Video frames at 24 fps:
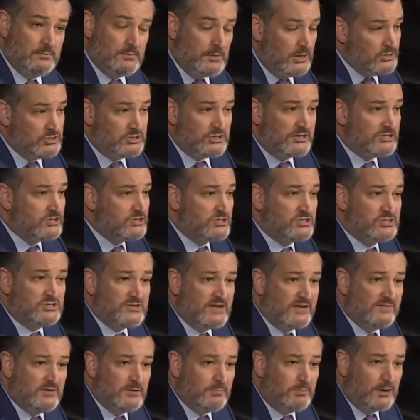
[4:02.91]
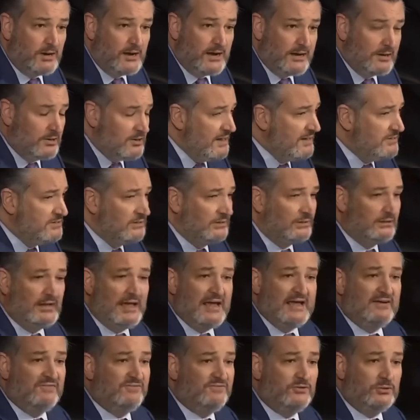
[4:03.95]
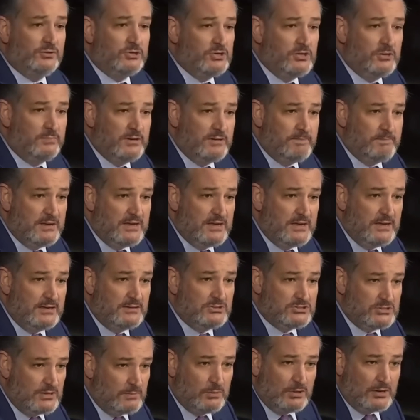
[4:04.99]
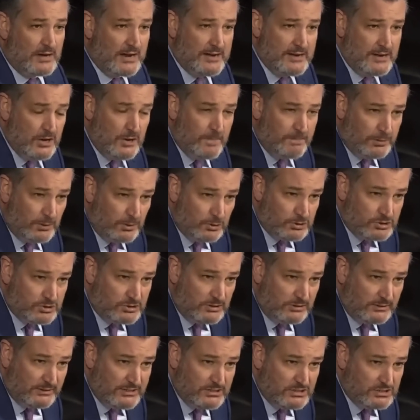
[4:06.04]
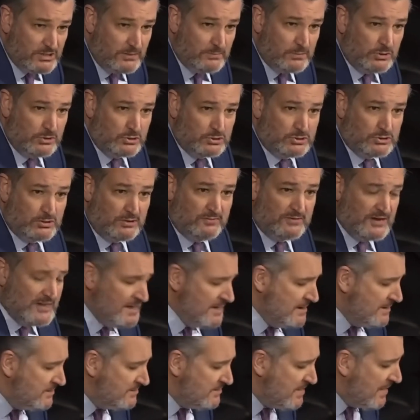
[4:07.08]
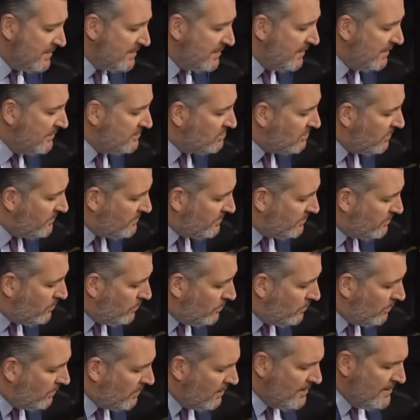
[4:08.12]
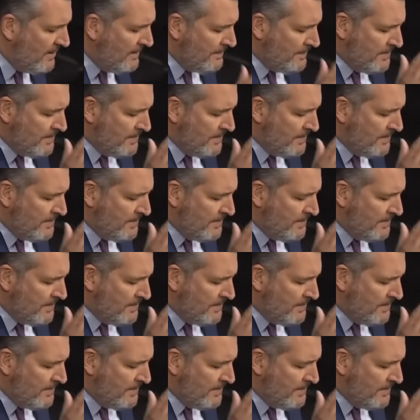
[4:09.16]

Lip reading: on Justice Stephen Breyer, a delightful human being, someone I know personally, someone who served decades on the court.